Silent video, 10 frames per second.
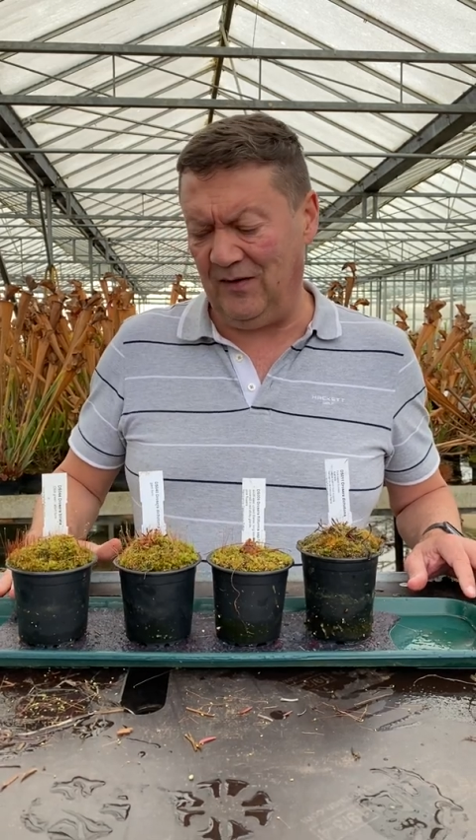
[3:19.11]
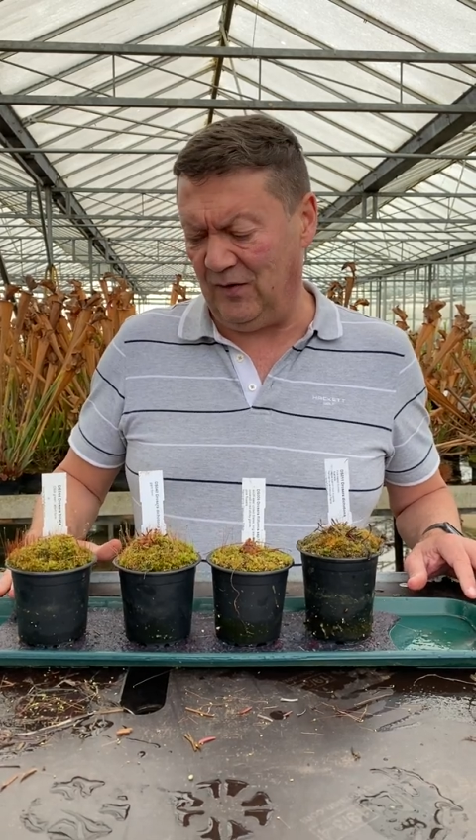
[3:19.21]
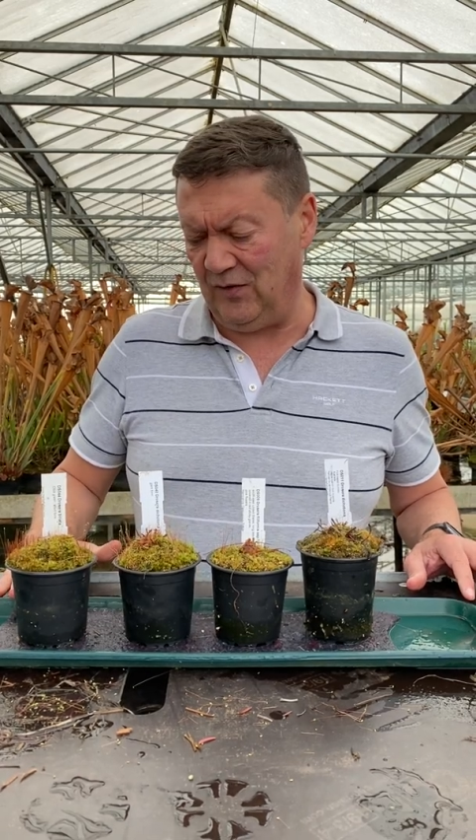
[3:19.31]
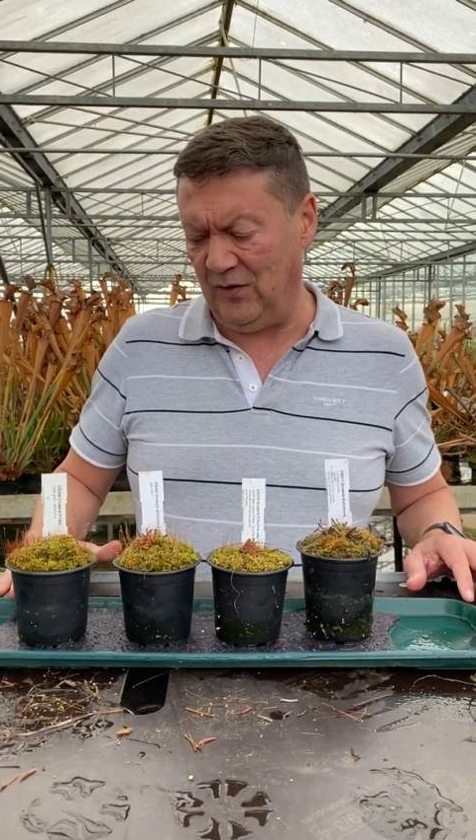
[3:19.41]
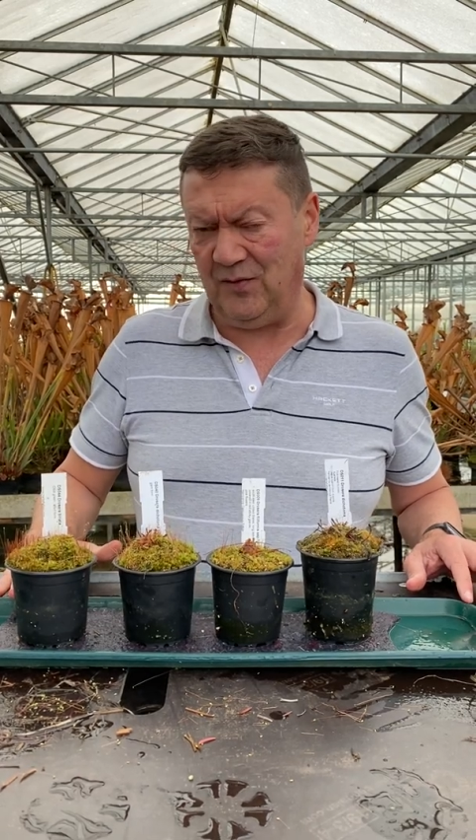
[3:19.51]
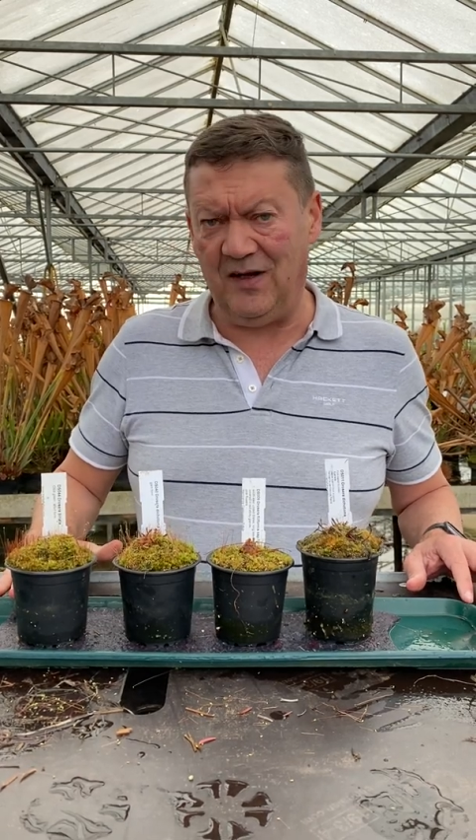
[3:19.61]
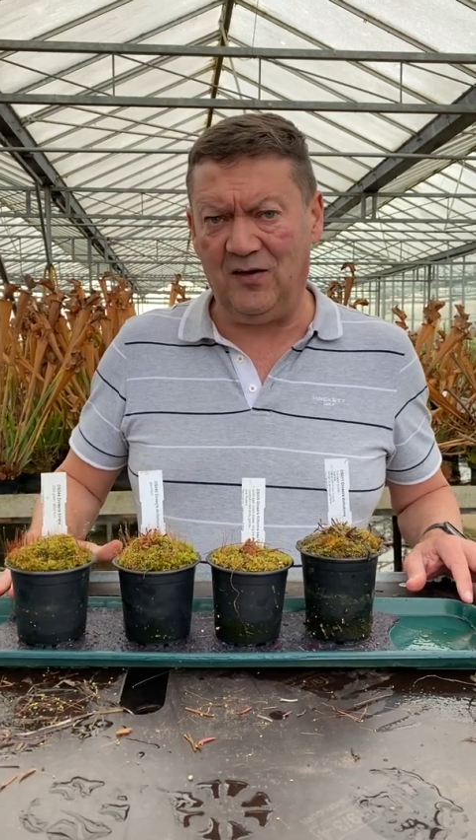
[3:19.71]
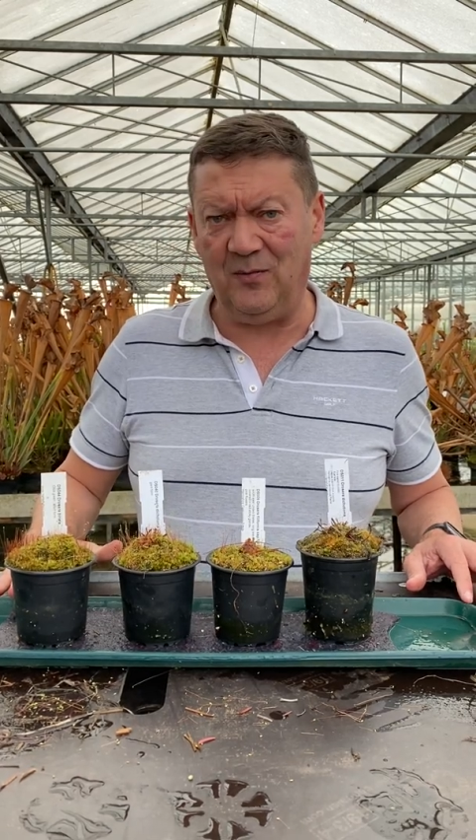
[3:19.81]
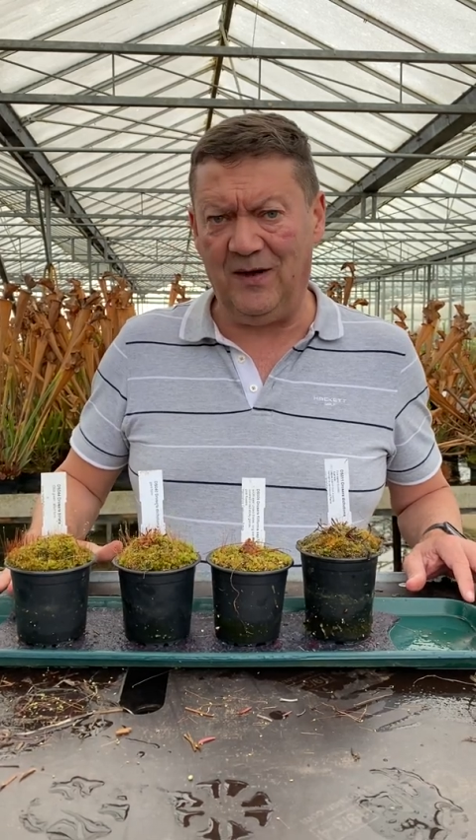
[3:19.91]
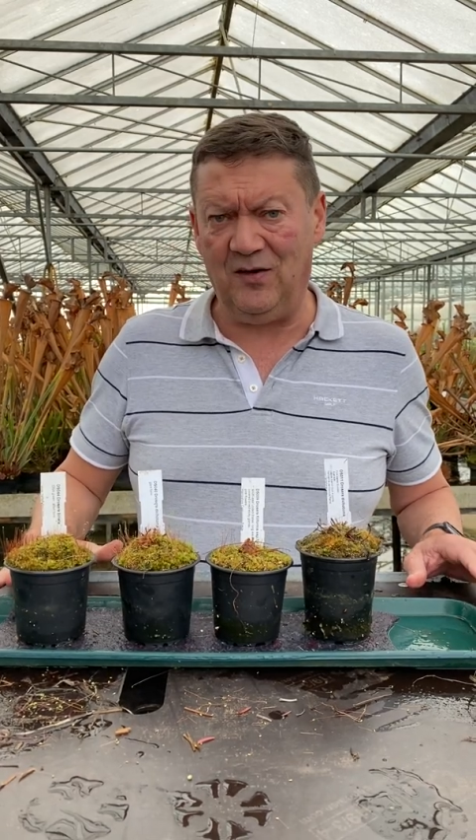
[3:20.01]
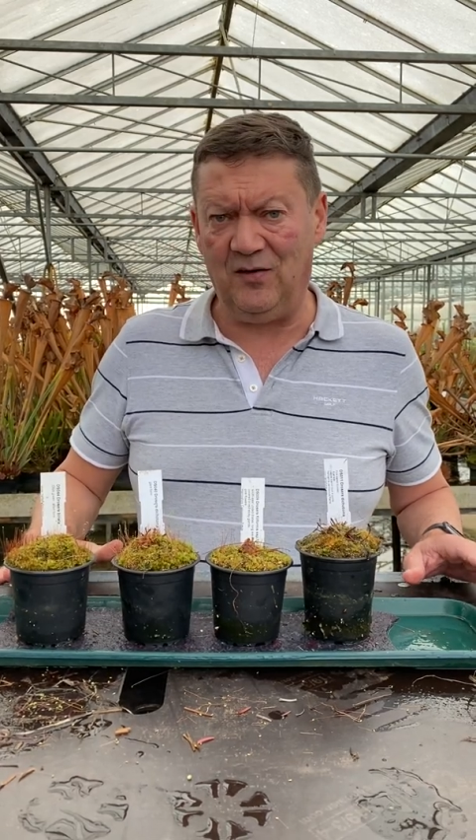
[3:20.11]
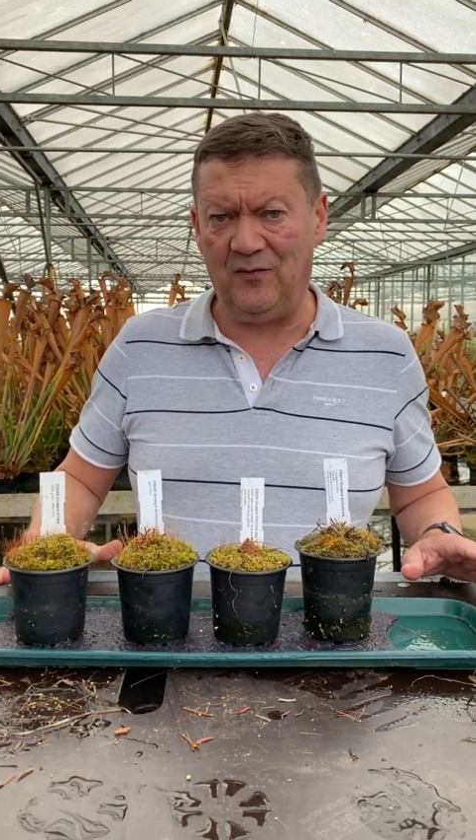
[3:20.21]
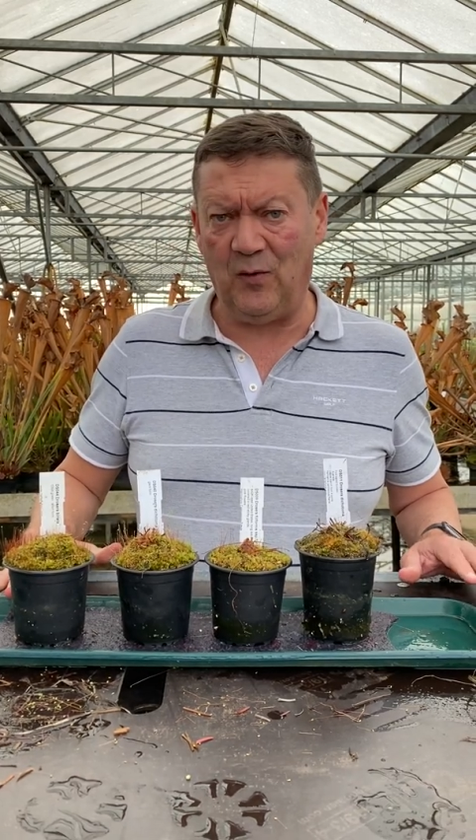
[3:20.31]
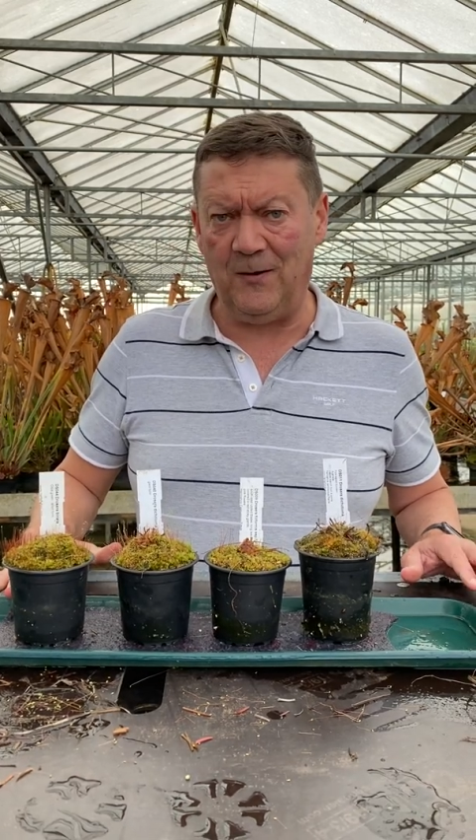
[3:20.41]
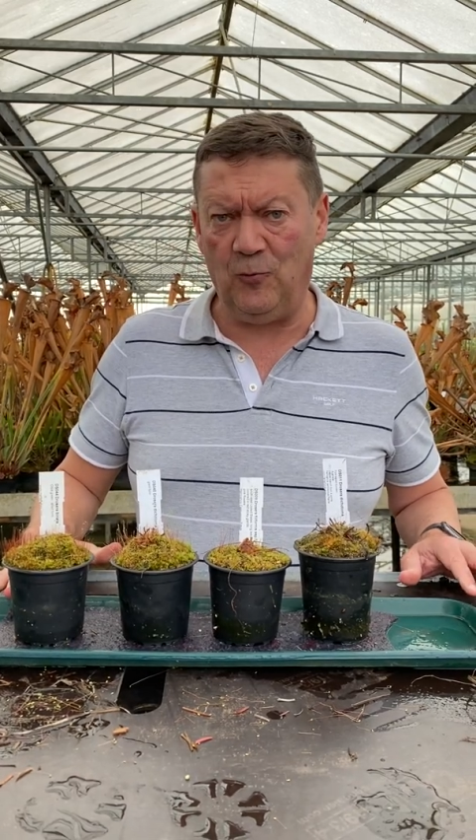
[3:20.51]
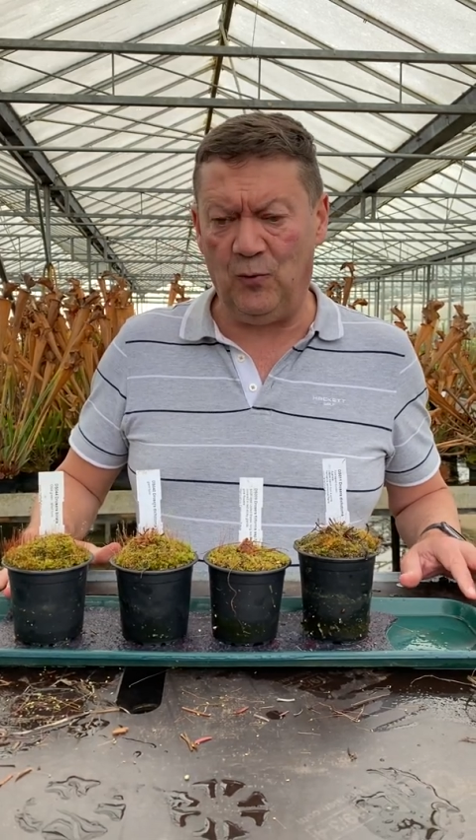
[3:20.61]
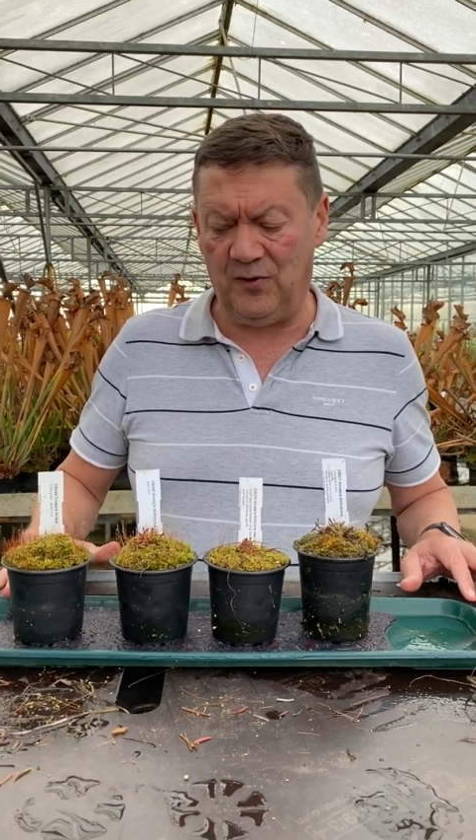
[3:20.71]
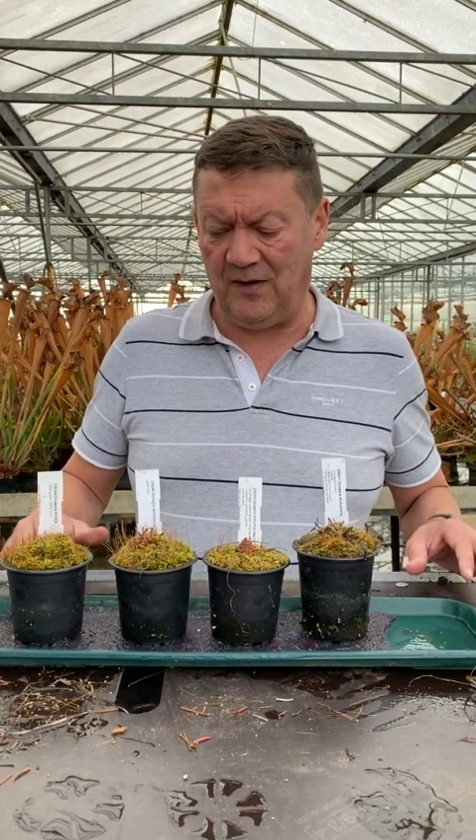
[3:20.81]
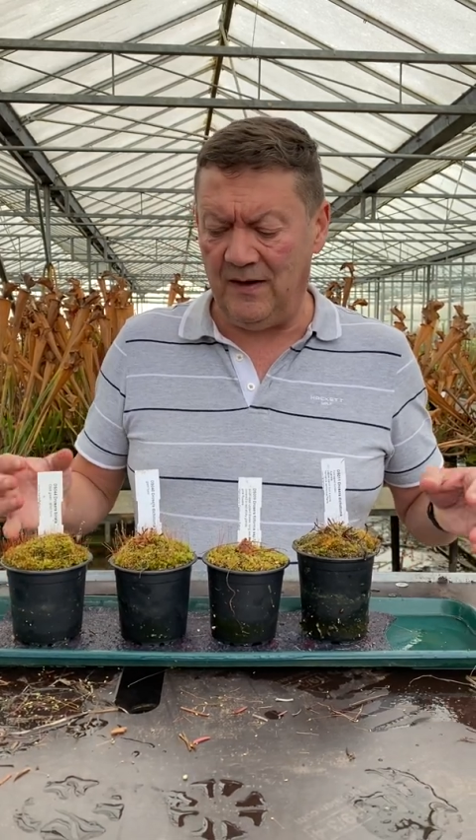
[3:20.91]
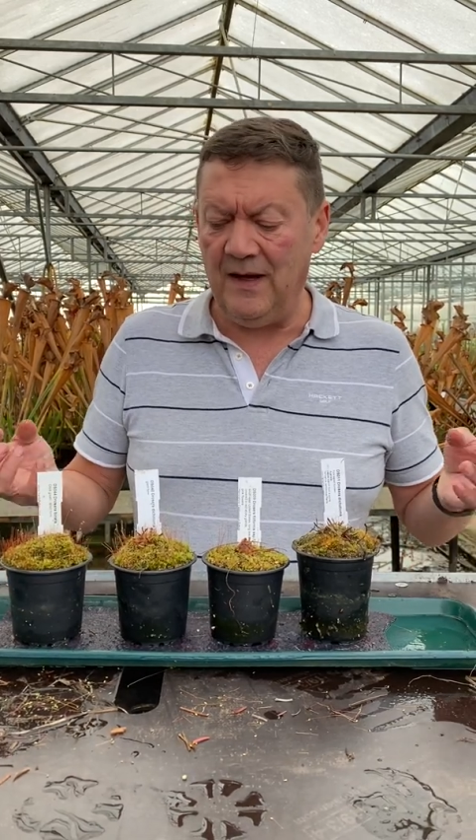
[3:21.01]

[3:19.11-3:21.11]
to 2 centimetres of rainwater,